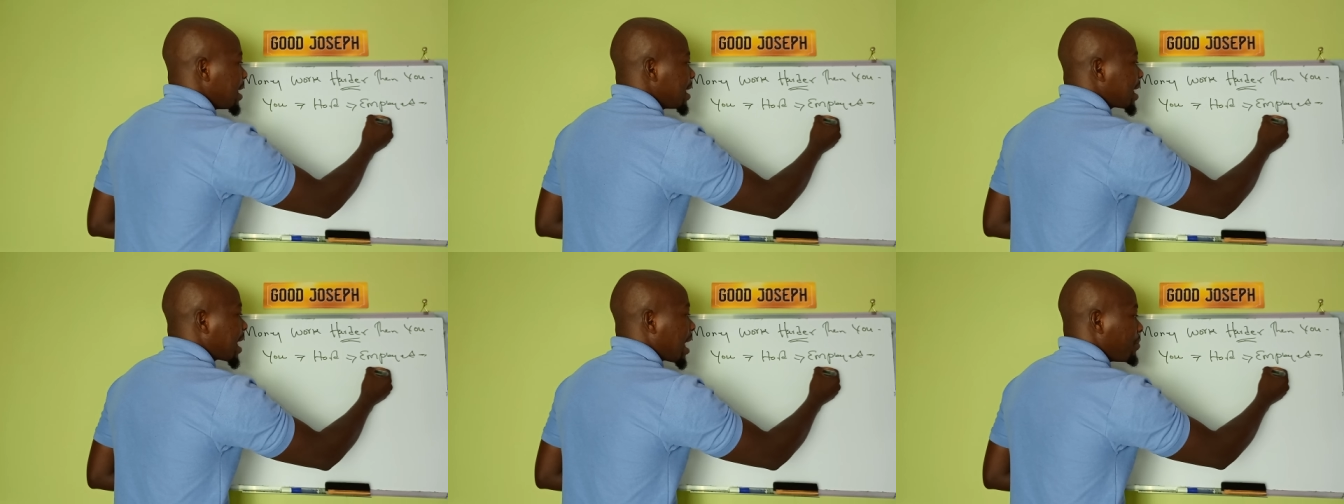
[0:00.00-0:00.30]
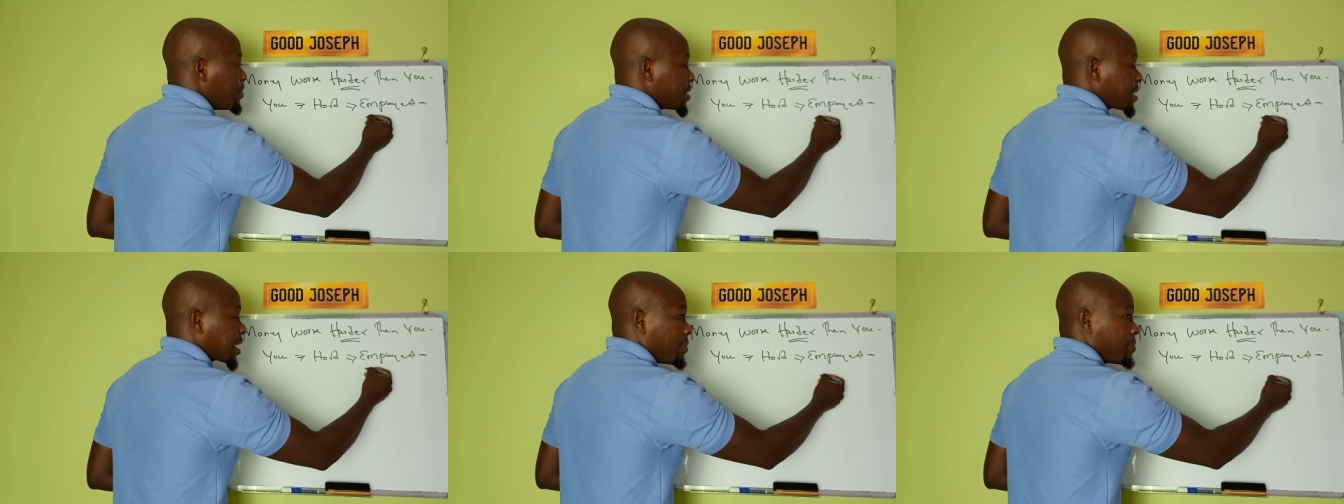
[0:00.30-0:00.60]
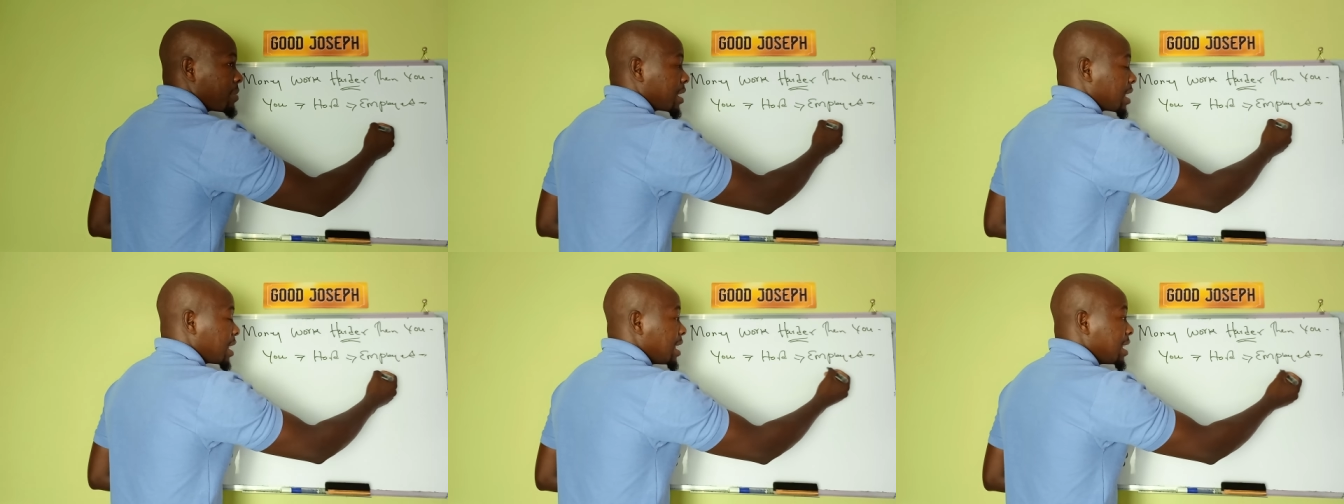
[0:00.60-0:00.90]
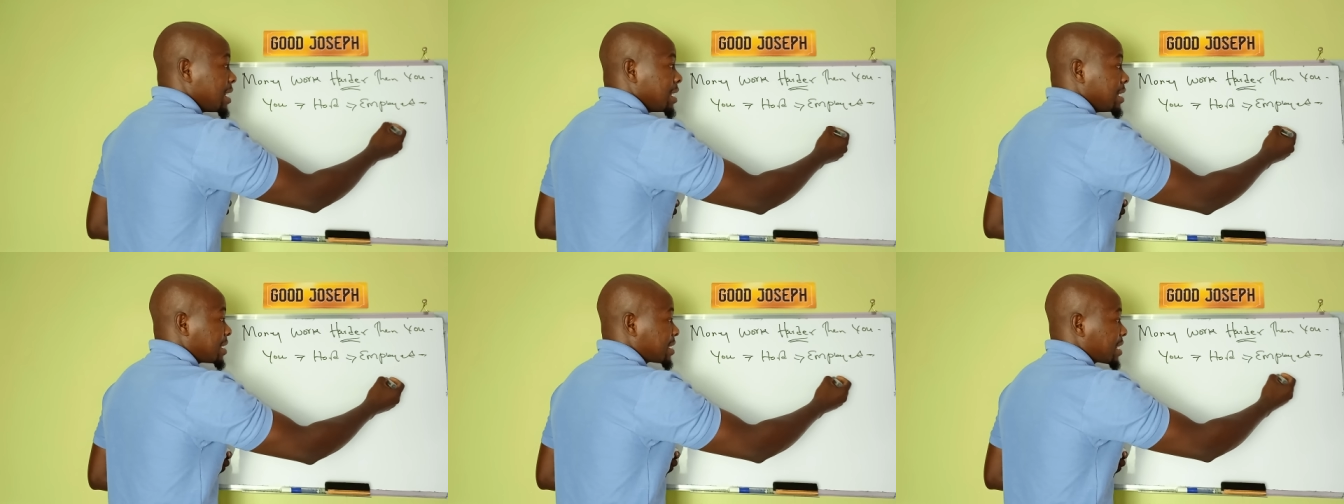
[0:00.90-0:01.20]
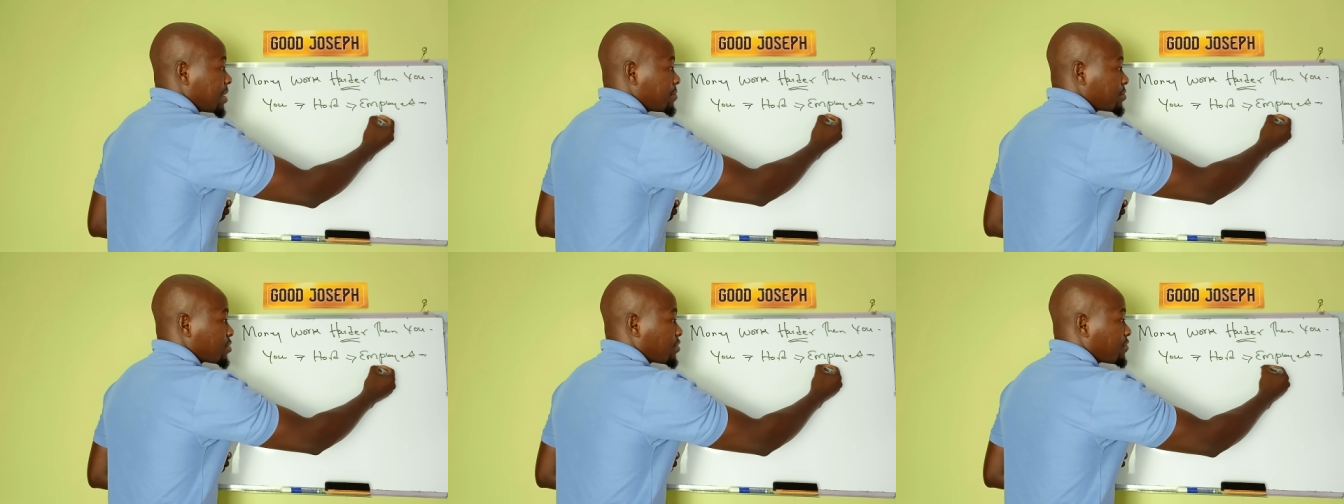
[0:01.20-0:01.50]
income is coming in
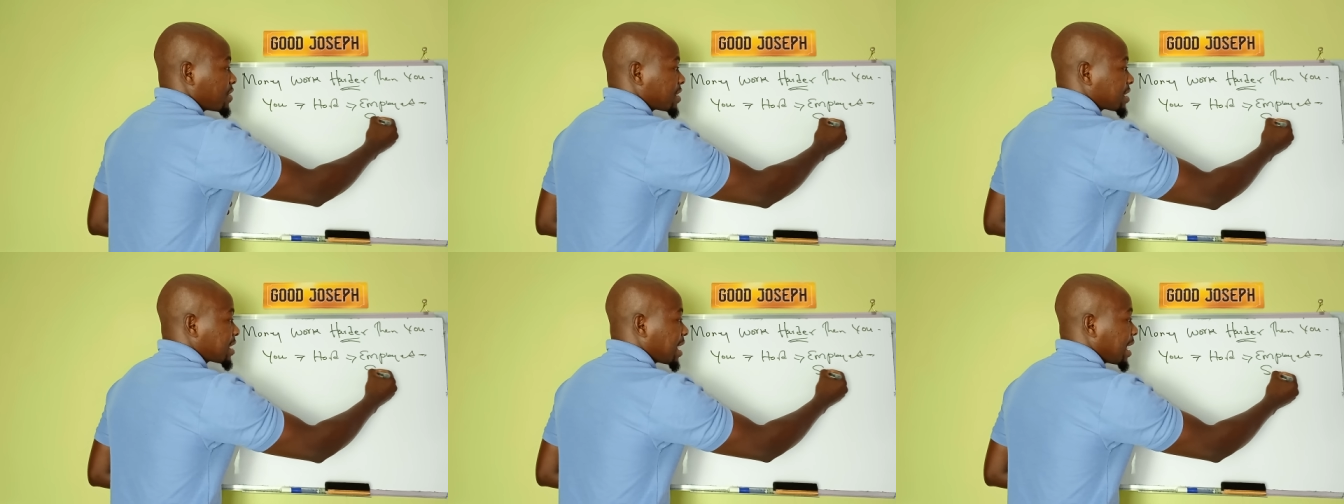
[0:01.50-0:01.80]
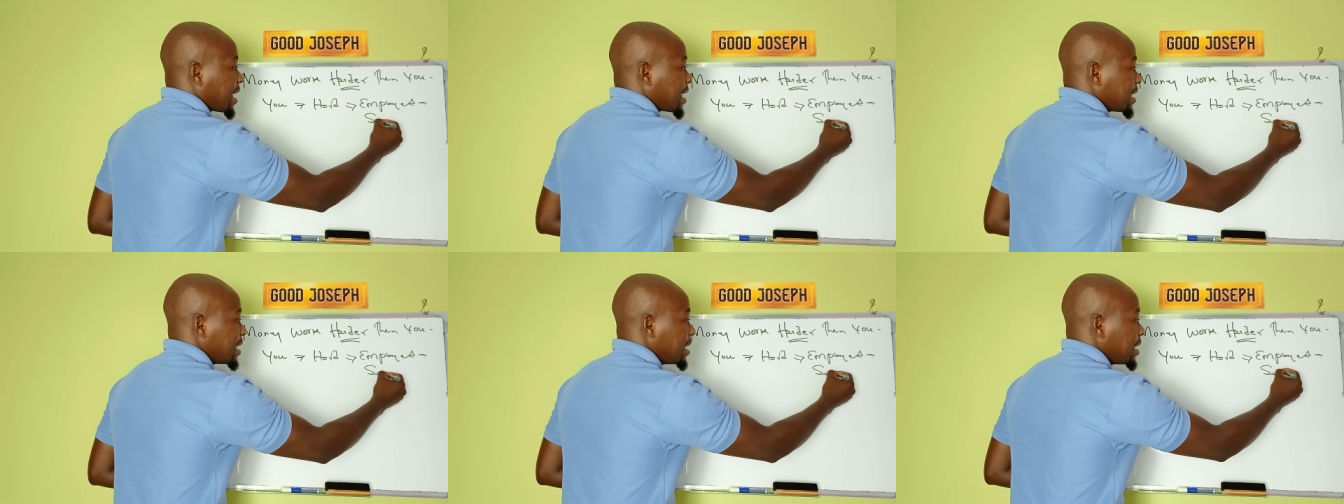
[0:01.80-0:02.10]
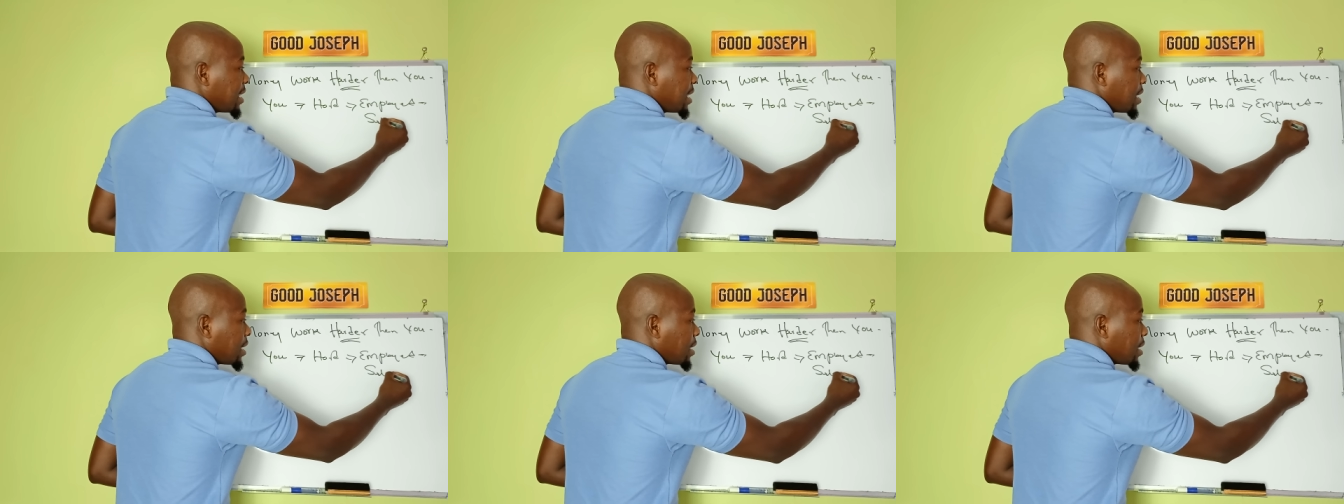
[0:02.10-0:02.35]
terms of a salary.